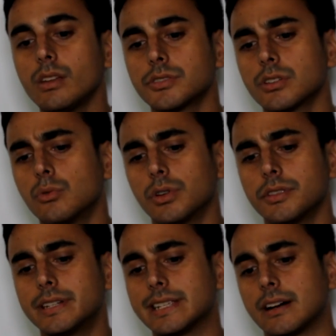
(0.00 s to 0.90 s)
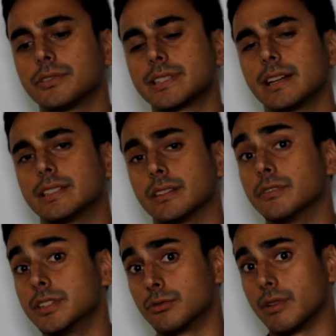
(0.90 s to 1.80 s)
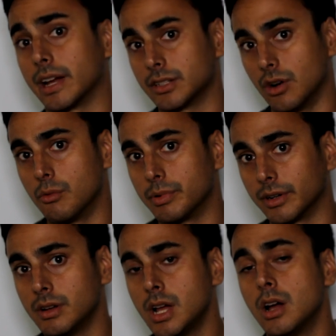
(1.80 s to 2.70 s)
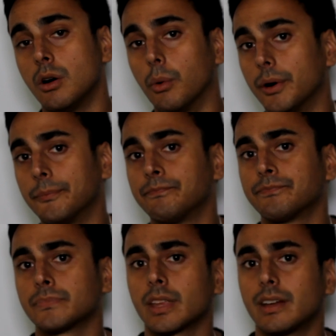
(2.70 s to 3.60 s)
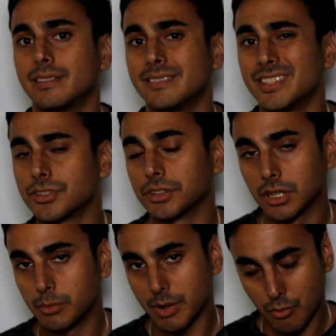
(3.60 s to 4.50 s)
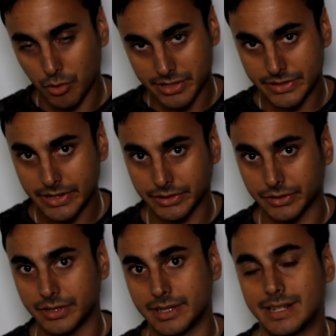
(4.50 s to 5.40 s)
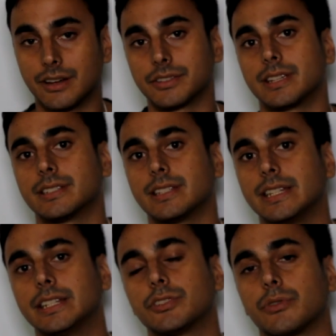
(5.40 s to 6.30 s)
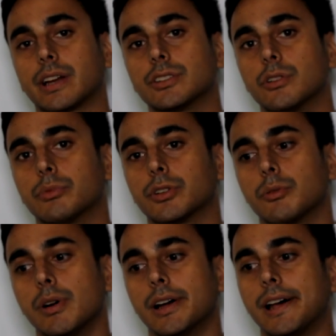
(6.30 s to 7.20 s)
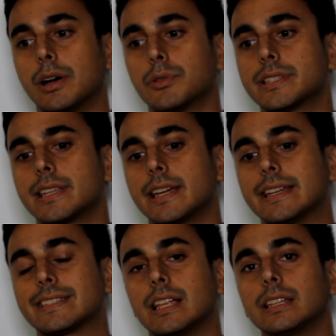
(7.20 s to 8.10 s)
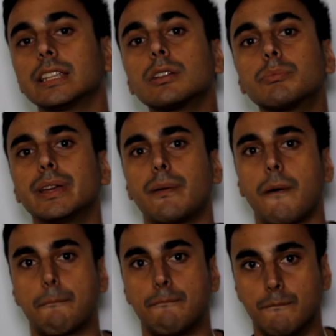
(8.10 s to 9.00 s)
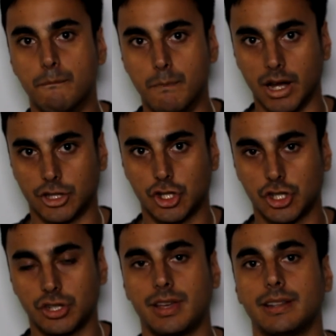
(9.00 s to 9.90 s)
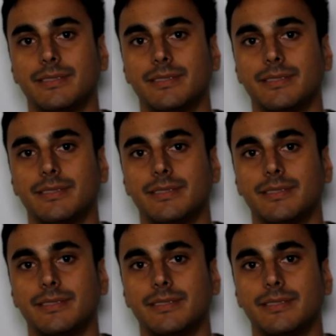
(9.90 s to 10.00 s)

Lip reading: So what are the downsides of the direct opener? Well, these are a little bit more subtle than the downsides of the indirect opener, but I would say it's a little bit much.